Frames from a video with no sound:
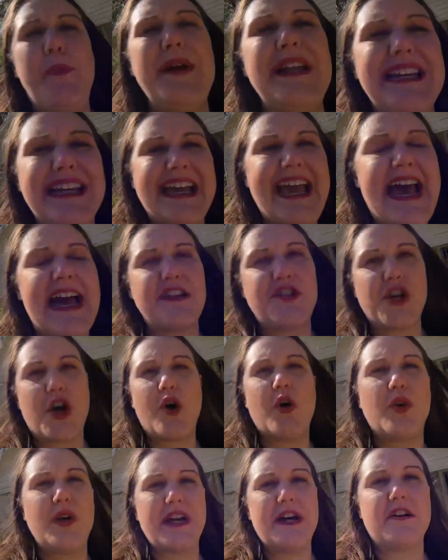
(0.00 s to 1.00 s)
Hoping to
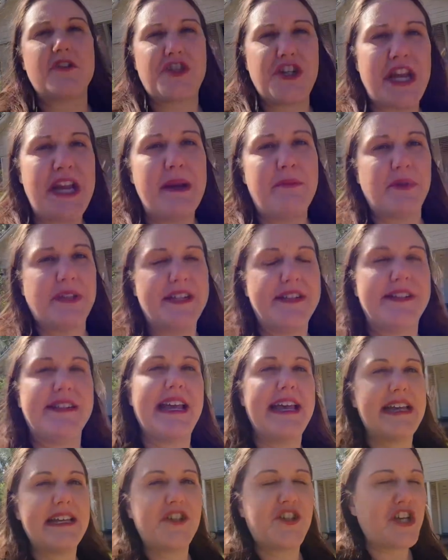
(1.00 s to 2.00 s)
catch Odell
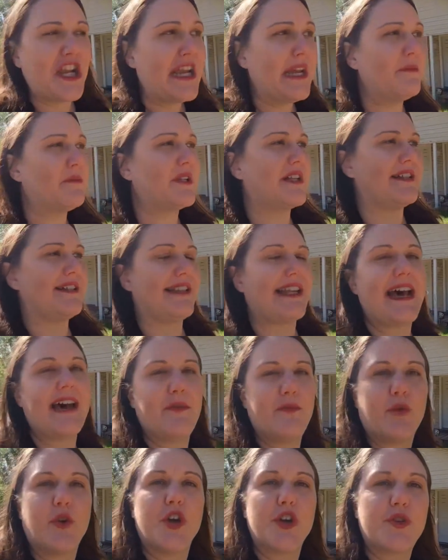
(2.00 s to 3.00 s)
Chambless,
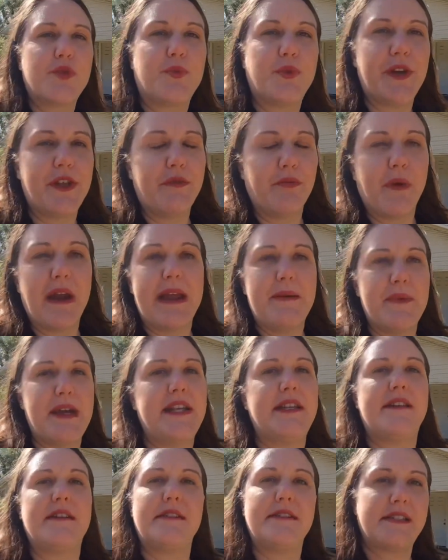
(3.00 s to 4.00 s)
Chambless had worked with
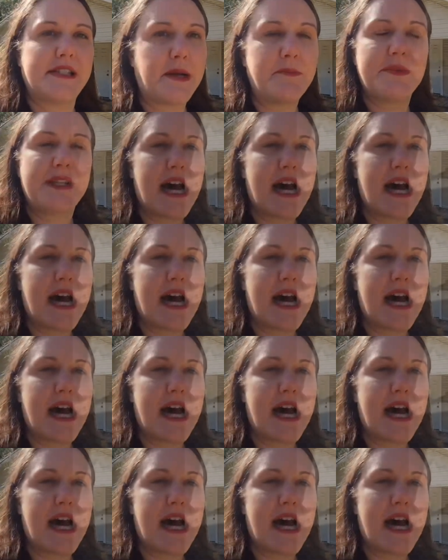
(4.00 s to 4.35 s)
Raymond